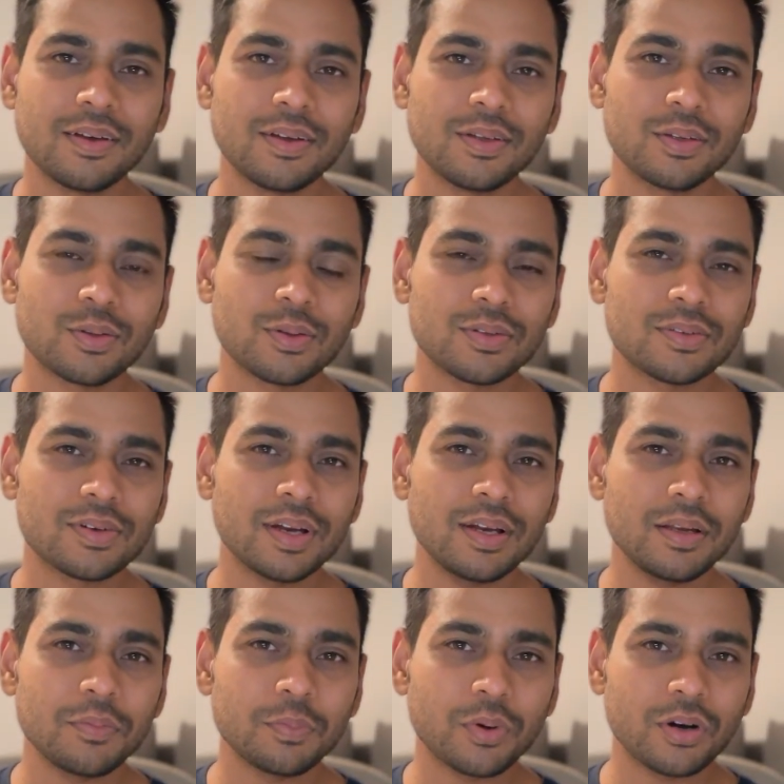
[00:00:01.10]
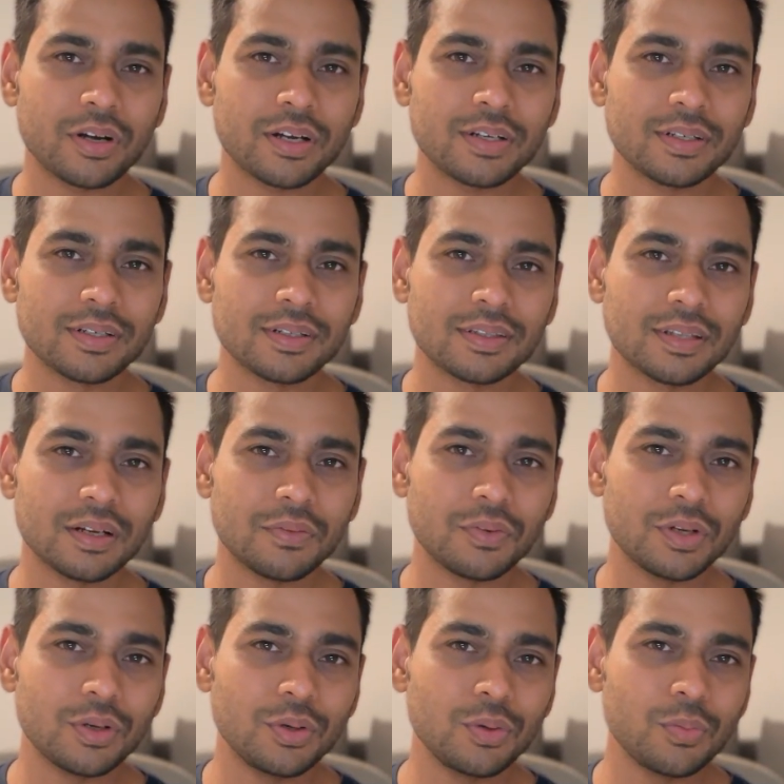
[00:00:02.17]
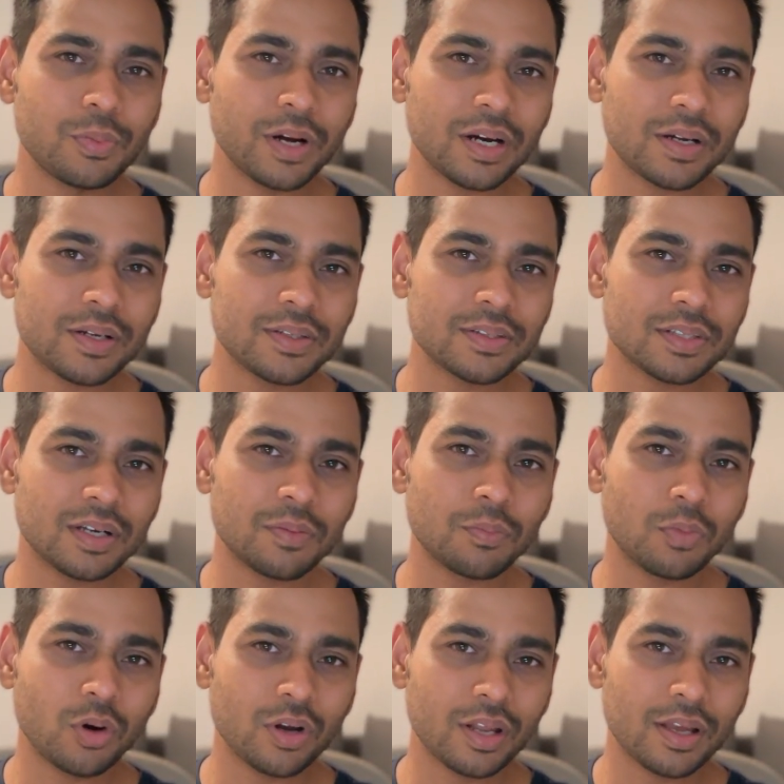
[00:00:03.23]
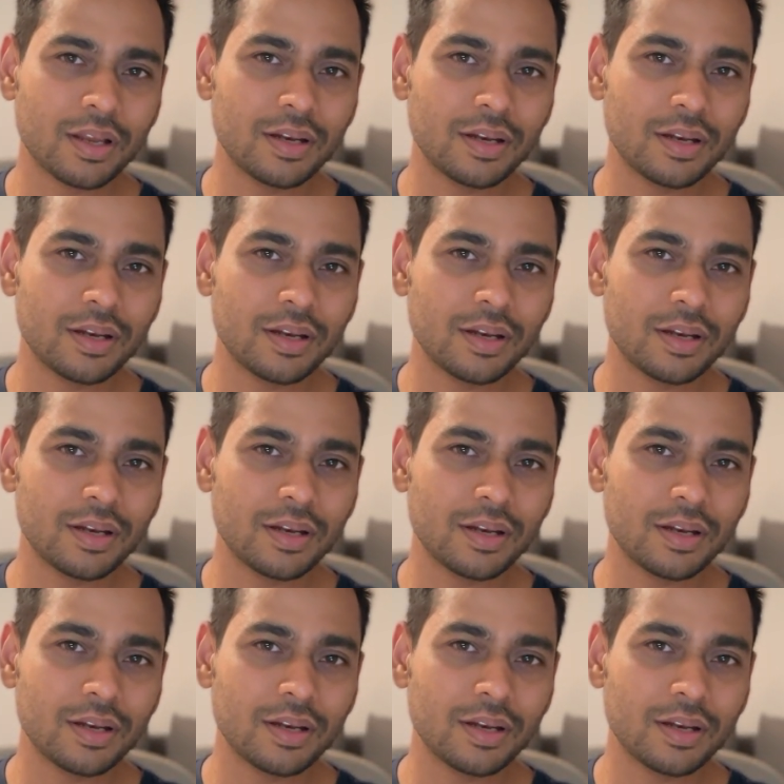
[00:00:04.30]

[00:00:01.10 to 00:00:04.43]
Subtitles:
So it's really important that we do practice our morning